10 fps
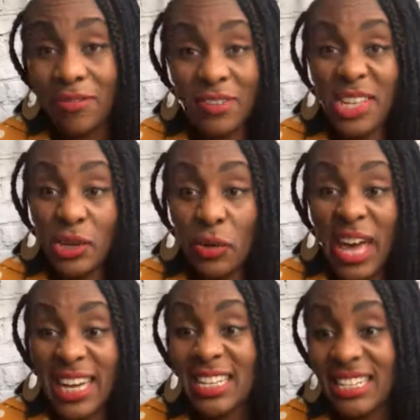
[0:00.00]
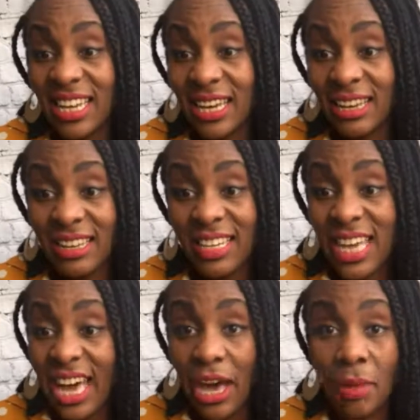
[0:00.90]
video editing
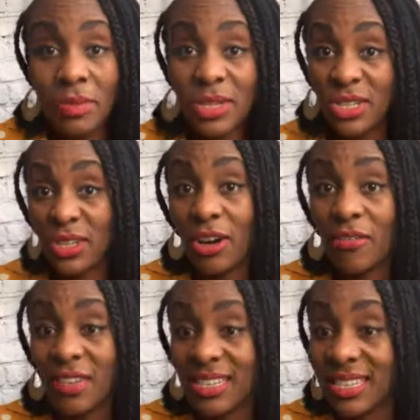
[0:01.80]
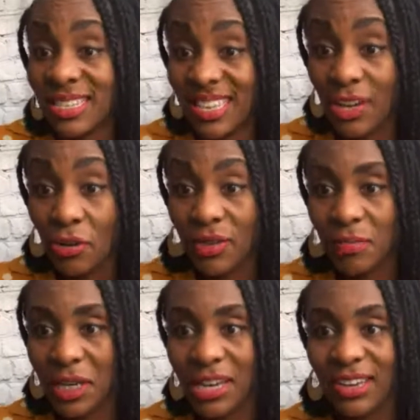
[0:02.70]
service and skills,
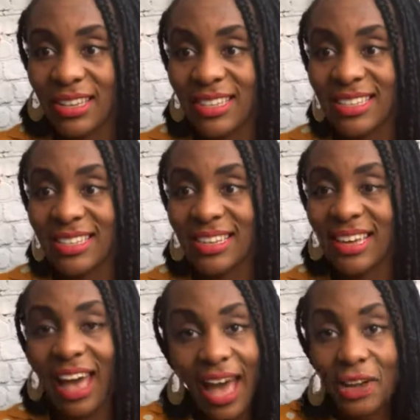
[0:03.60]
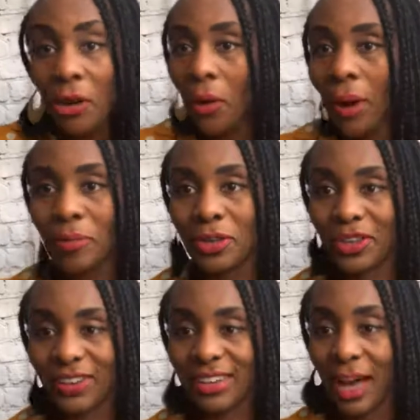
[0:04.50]
because I know I'm
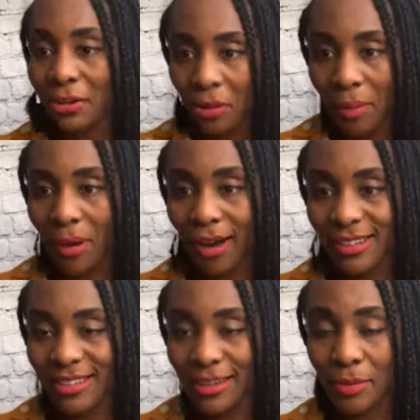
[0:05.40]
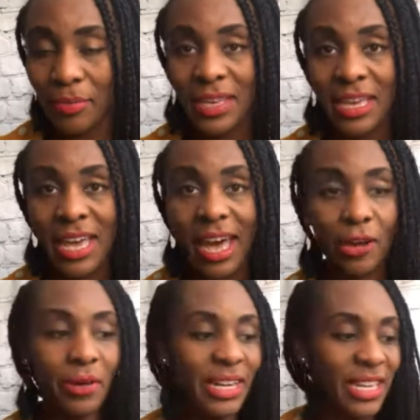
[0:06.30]
good. I know I'm awesome.
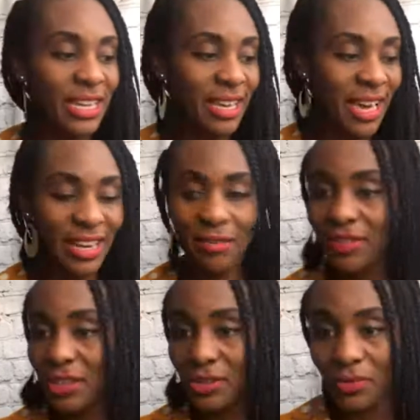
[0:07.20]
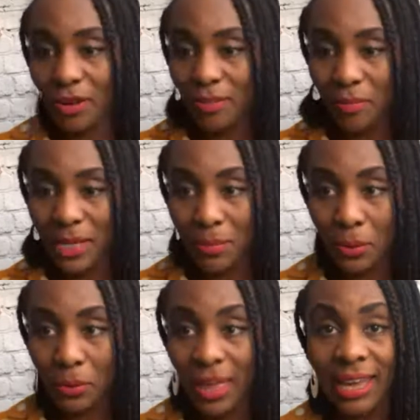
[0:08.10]
I already edit videos for other
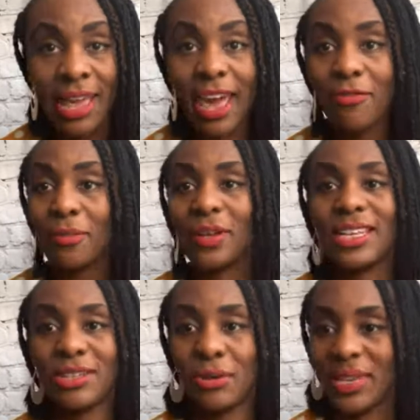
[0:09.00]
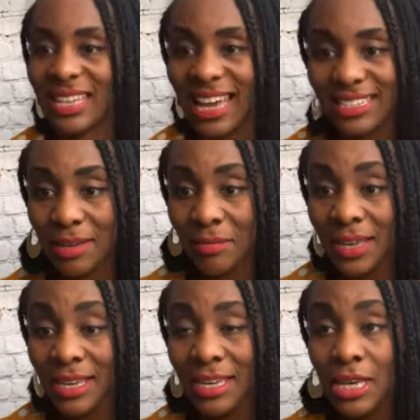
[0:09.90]
people and everybody's always asking
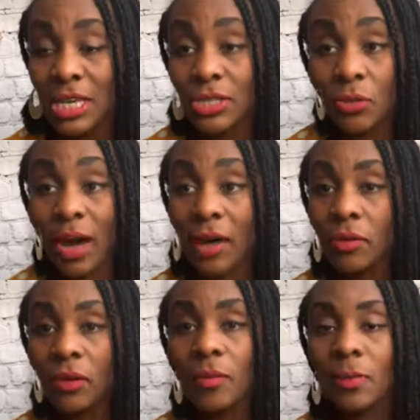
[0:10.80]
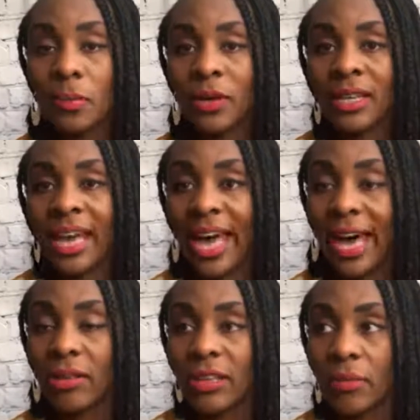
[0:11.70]
me. So I'm going to be putting that
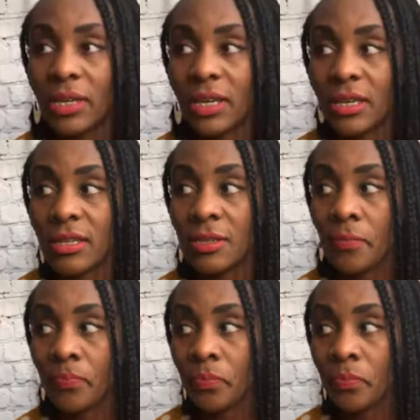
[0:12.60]
out there because